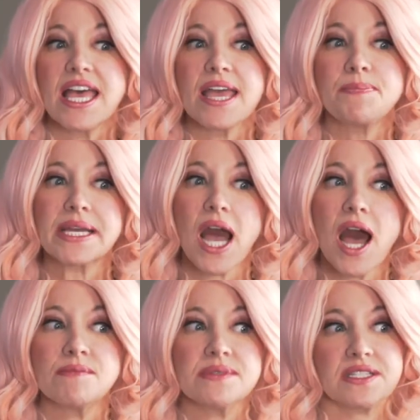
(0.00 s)
it
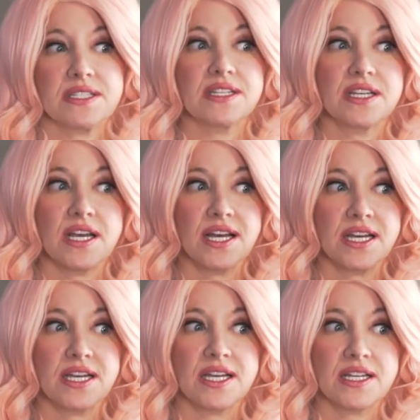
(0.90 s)
becomes
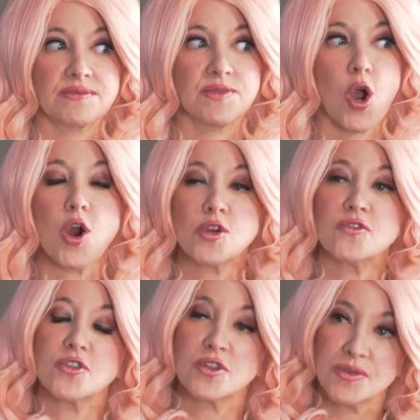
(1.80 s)
harder
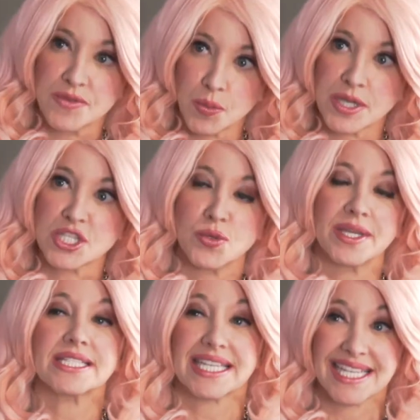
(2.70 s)
for the ones
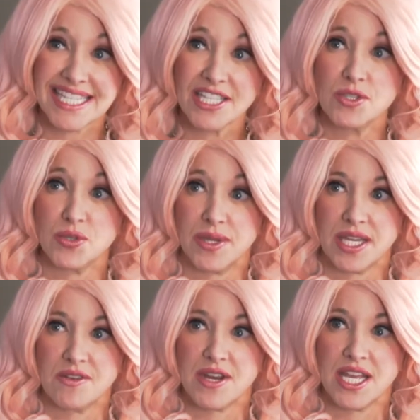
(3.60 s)
doing it to continue doing
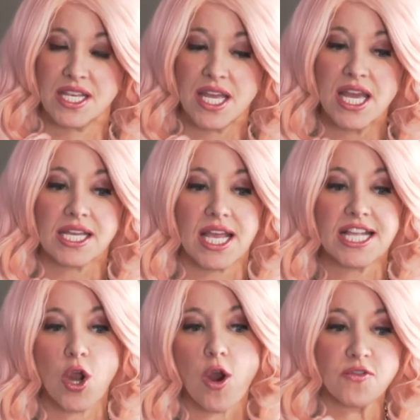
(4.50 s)
it, right?
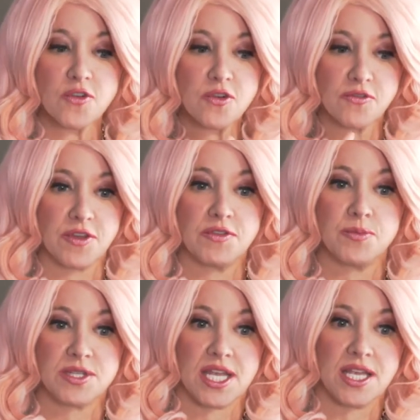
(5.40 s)
It's hard for
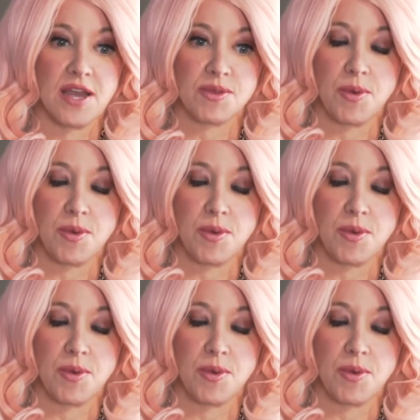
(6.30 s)
50% of